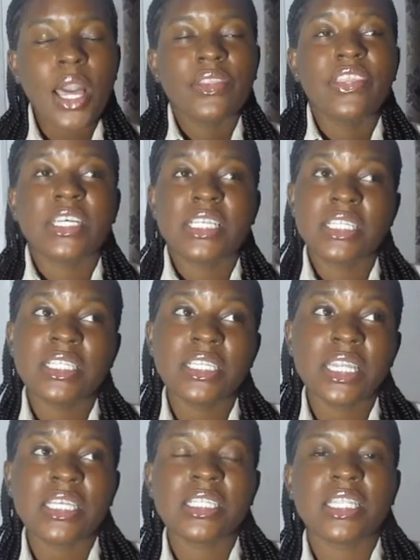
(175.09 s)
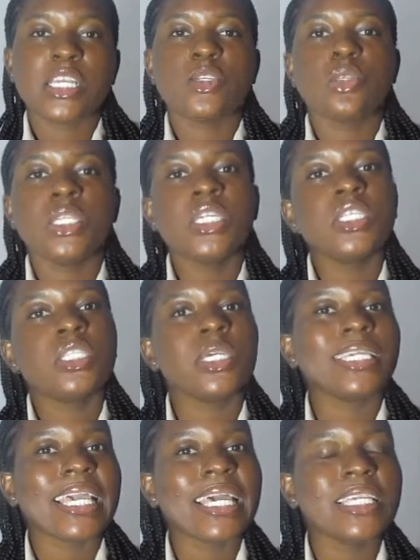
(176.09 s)
there are certain things that you need to
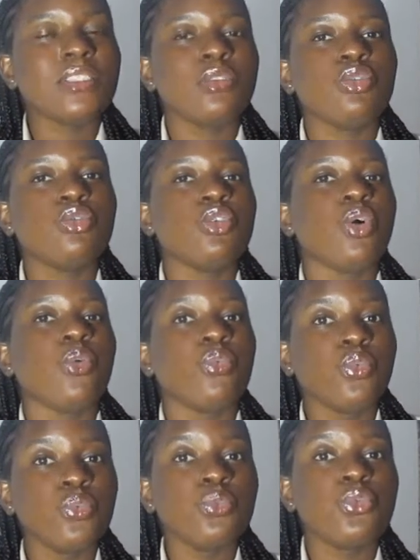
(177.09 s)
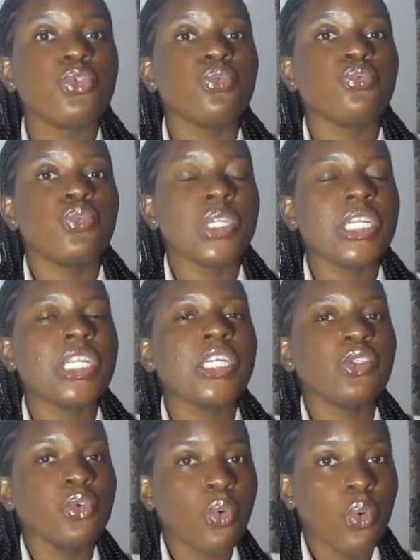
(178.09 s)
get into your room to really
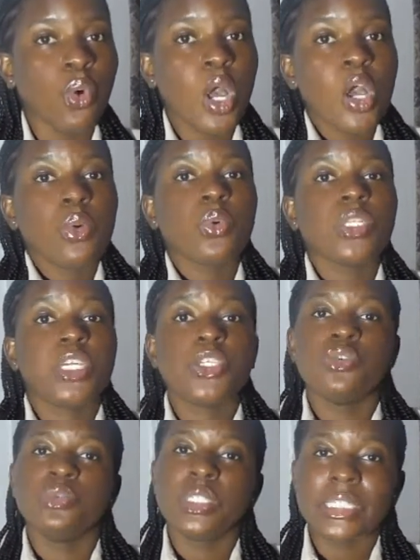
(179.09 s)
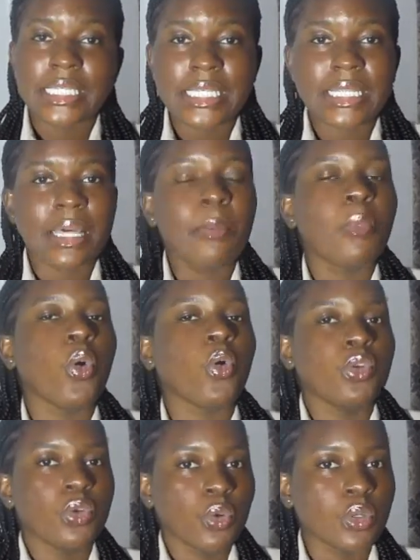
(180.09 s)
know whether you need them or
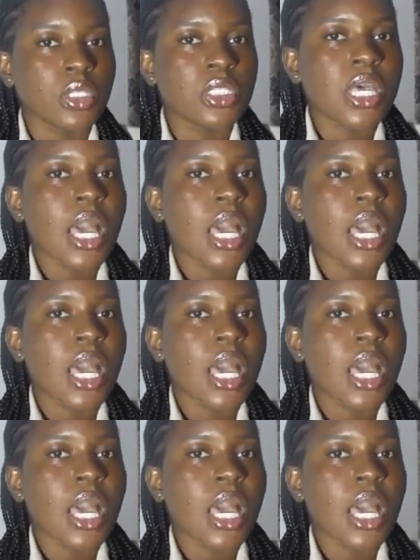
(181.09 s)
not.